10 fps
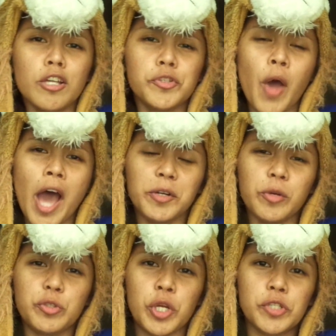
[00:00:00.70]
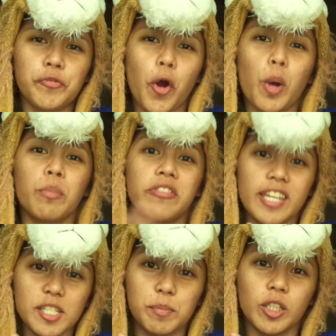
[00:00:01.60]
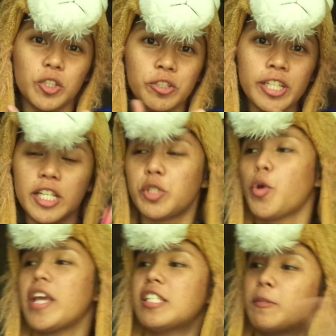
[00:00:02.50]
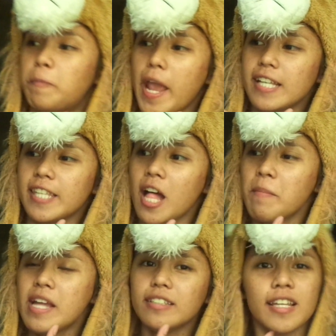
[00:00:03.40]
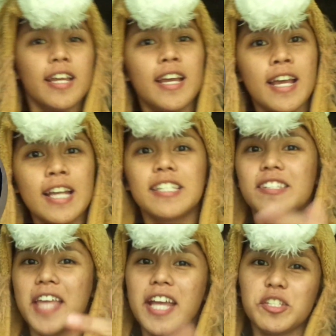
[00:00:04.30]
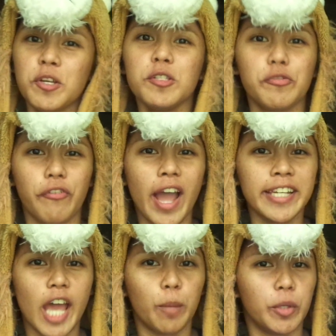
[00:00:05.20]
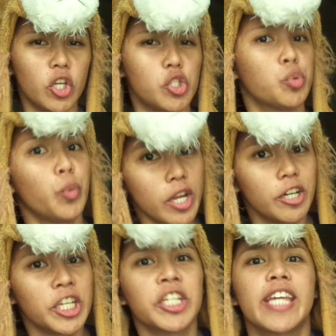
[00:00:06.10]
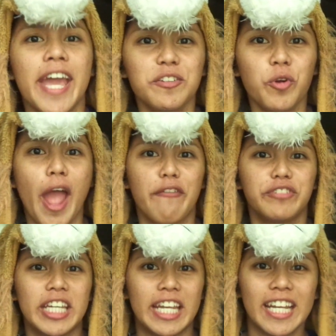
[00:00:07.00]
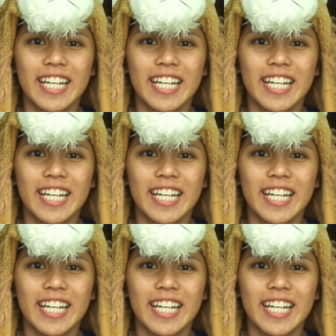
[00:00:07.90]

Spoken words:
So how do we transform this balloon into a space helmet? Stay tuned to find out because we're gonna get crafty.